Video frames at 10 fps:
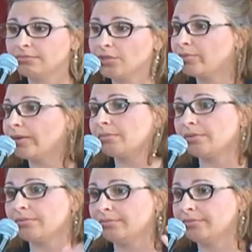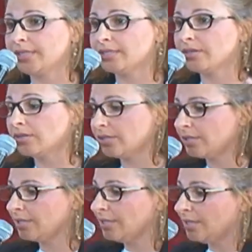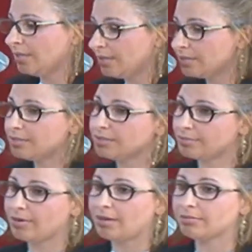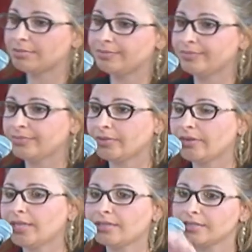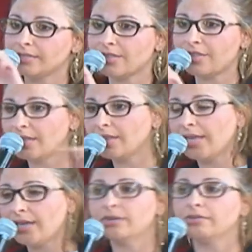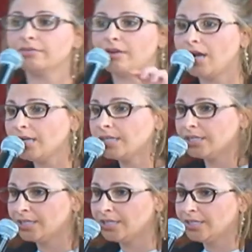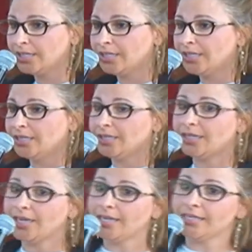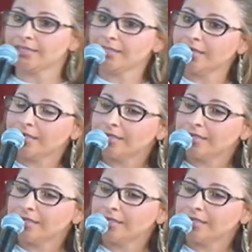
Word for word: No problem. That's all good. This is a problem, all right? This is a thin layer of rock that has a